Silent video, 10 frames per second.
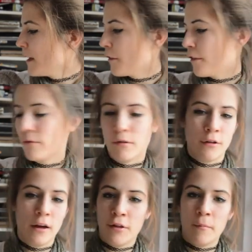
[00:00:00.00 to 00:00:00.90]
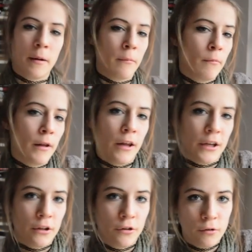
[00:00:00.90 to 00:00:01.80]
I thought they may
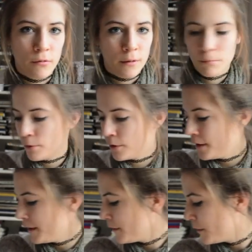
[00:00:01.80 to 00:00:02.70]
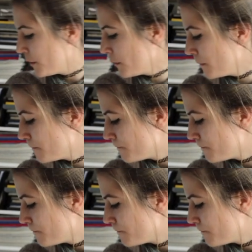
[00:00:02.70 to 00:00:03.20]
like it, so I put it in too.